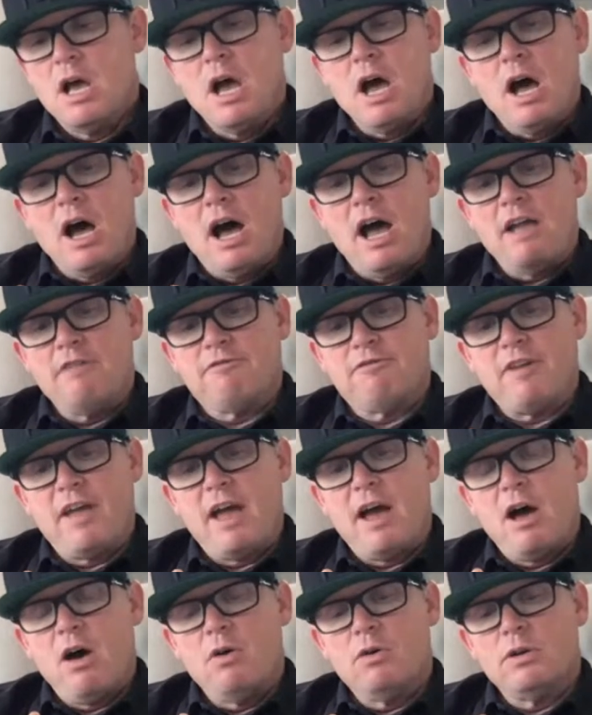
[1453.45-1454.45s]
I
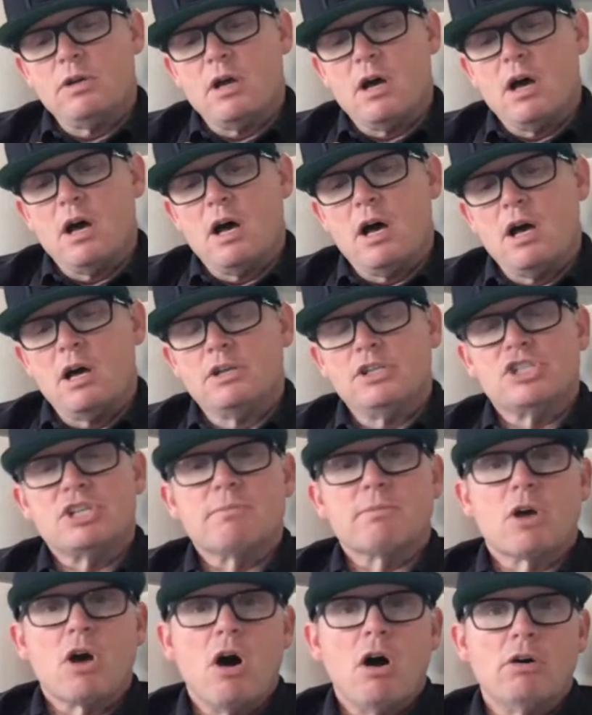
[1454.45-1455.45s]
found
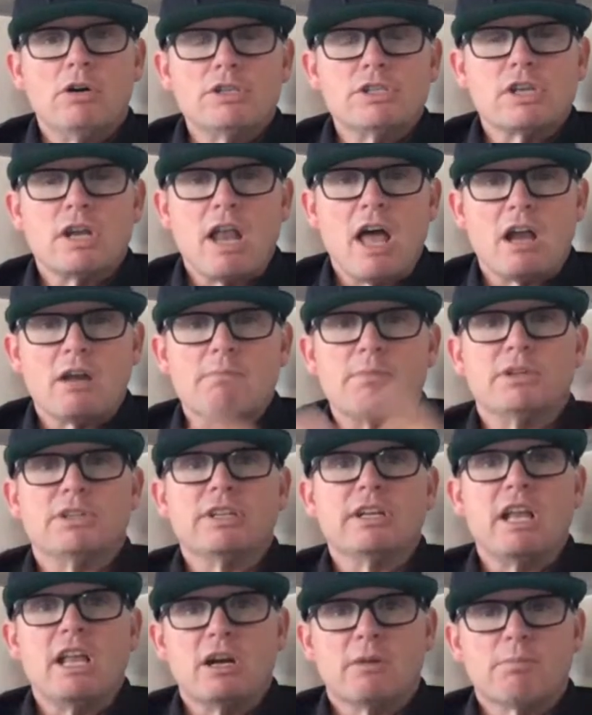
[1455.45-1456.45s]
Jim Collins on how to build
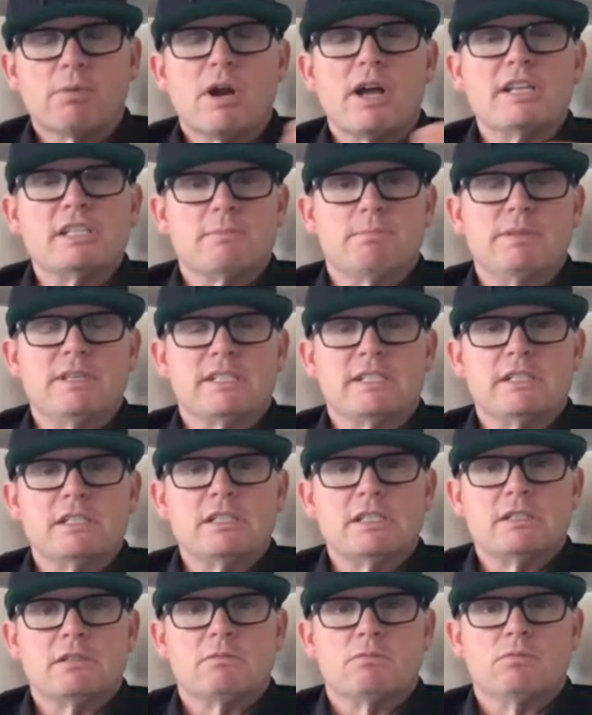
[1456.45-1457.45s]
an enterprise
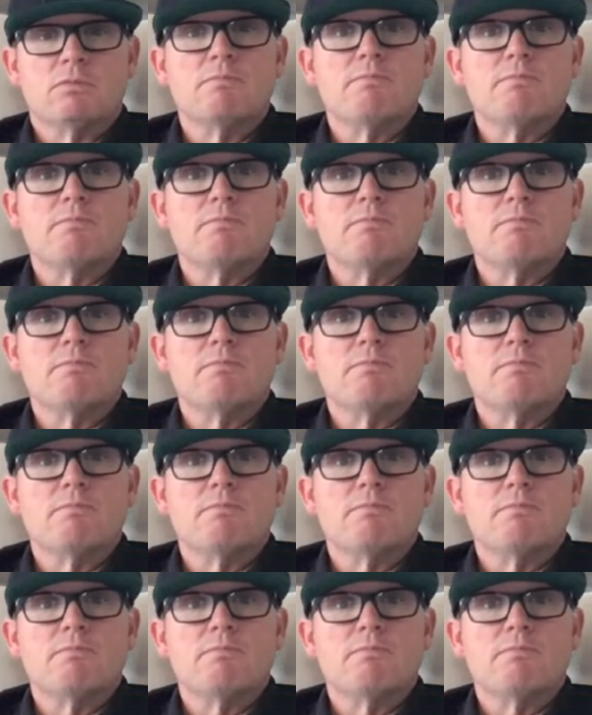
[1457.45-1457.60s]
business,